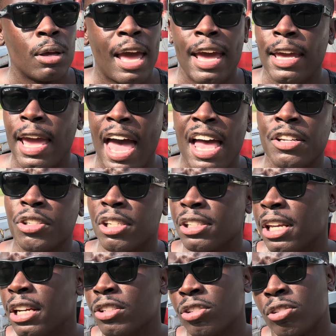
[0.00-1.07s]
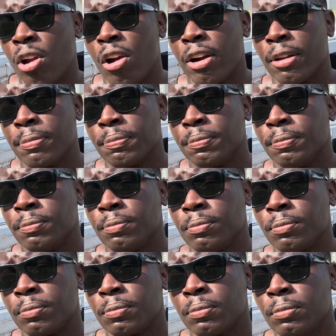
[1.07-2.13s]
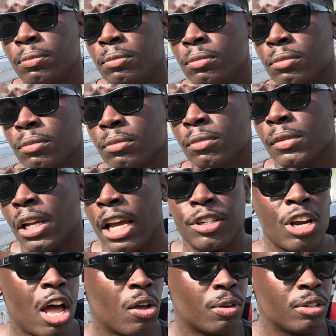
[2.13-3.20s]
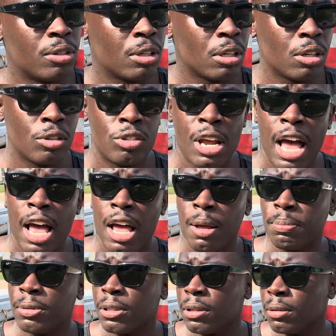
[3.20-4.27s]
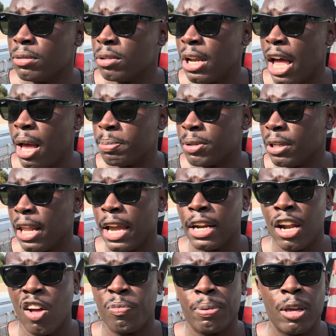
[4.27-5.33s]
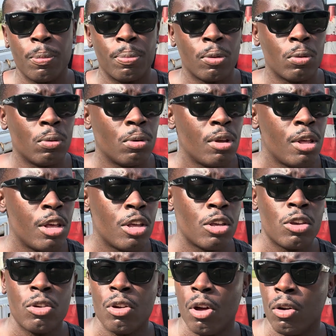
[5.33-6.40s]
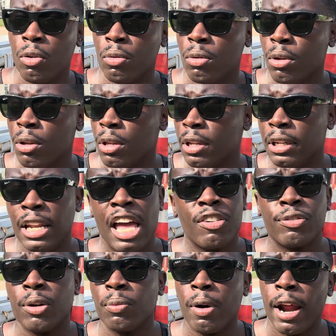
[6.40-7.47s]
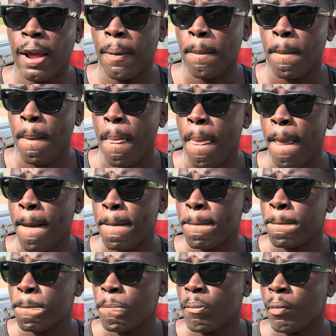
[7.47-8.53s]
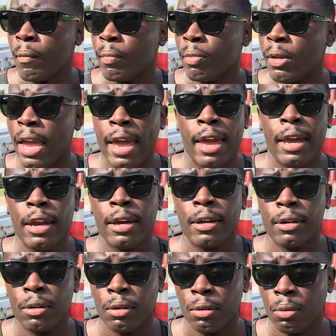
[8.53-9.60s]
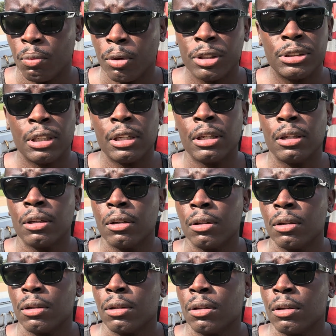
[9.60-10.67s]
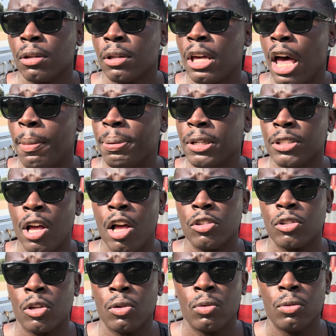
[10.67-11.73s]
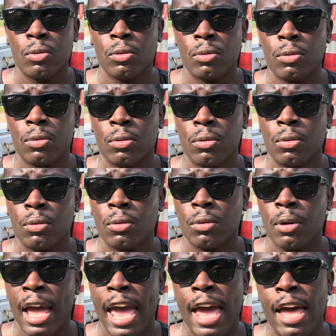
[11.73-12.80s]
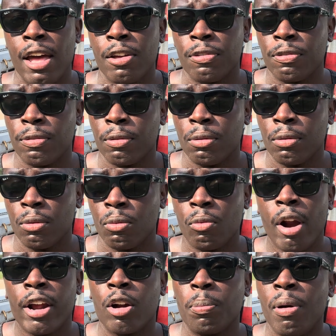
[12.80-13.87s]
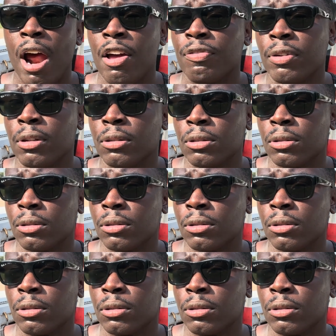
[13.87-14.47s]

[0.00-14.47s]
AI is just getting started. As y'all can see, jobs are laying off people, left and right. And we're seeing companies also have record profits.